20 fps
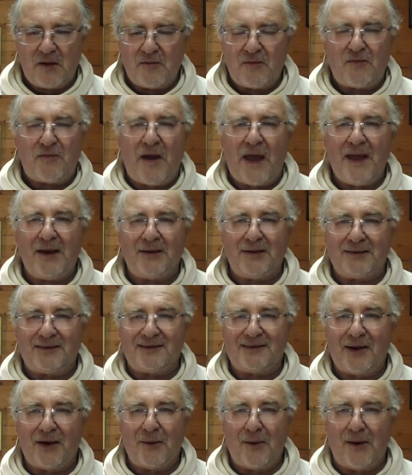failed
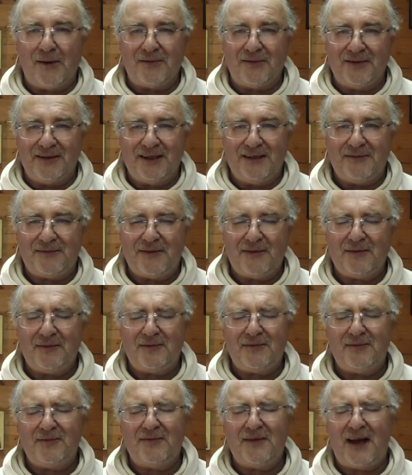so often. He fell
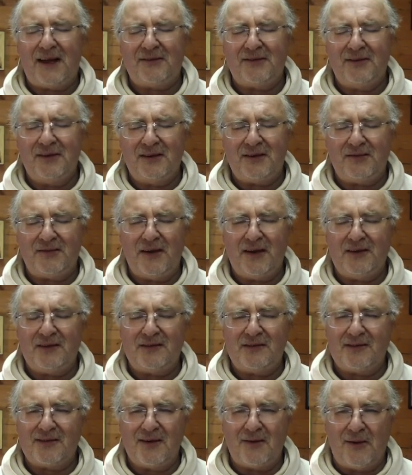flat on his face
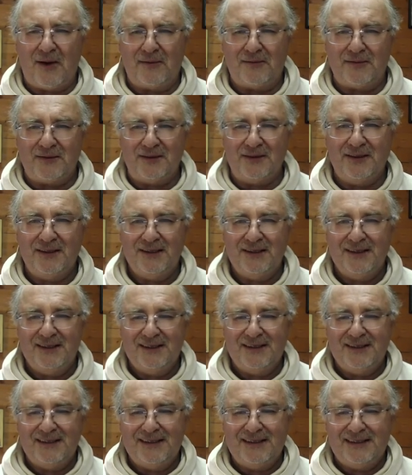so often.
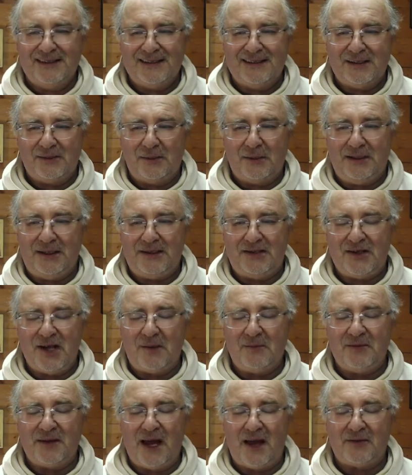When he
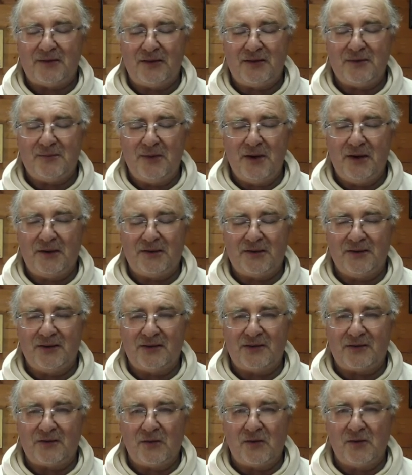jumped out of the boat in the
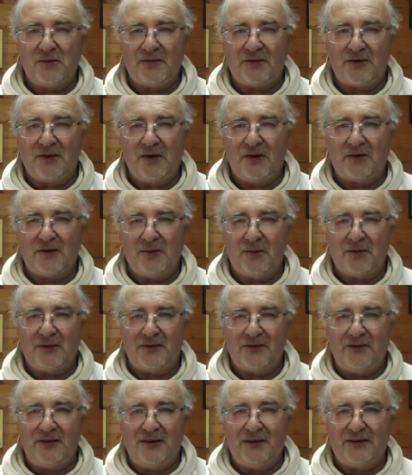storm to go
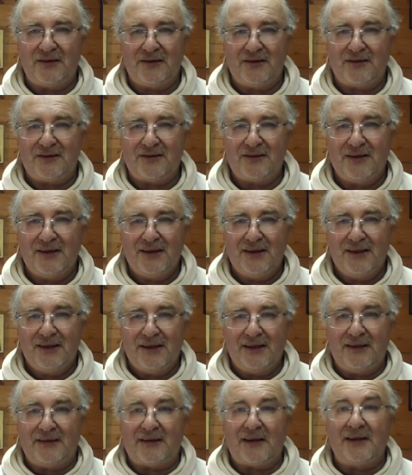towards Jesus,
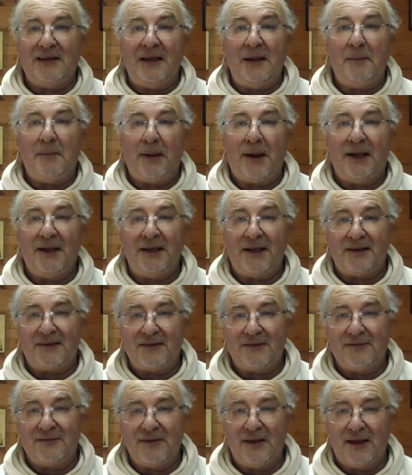he suddenly panicked
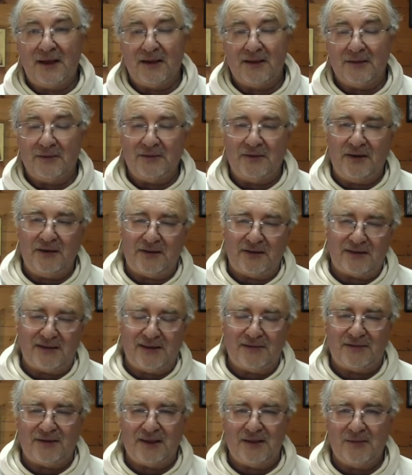and fell, and Jesus
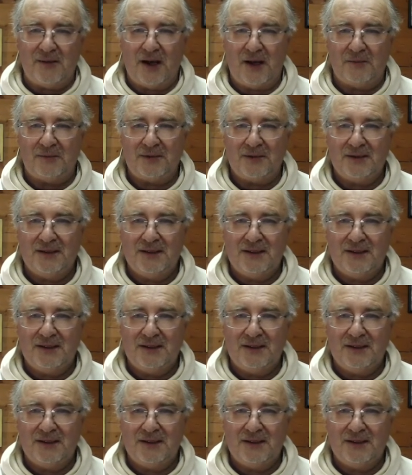lifted him up.